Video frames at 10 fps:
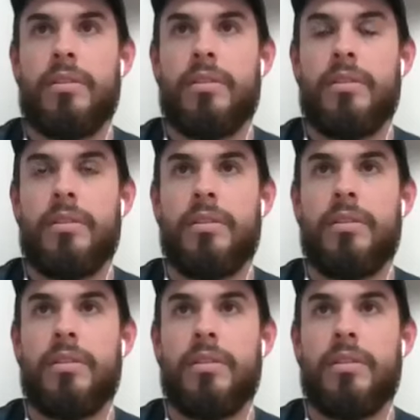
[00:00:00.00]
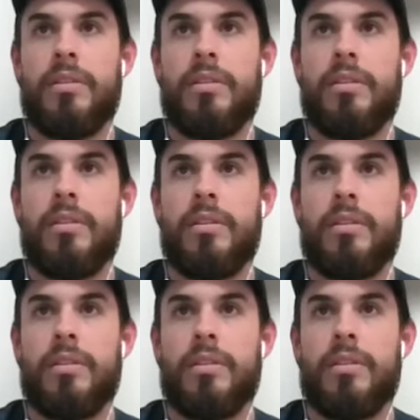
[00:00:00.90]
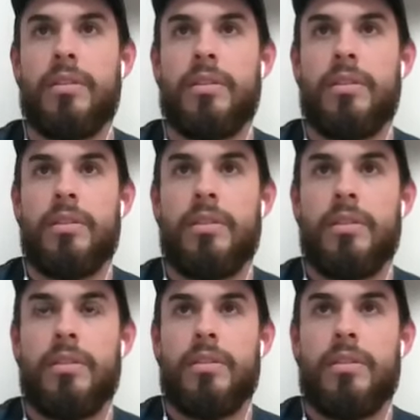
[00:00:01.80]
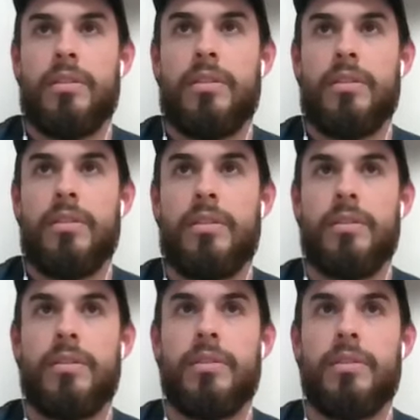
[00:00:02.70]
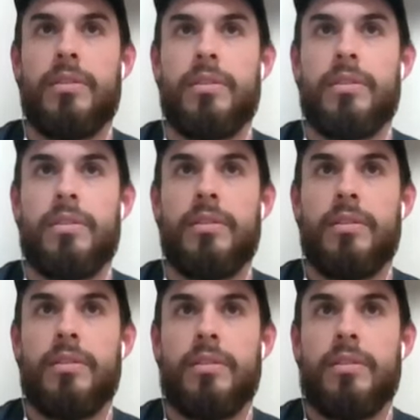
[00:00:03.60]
Nobody speaks.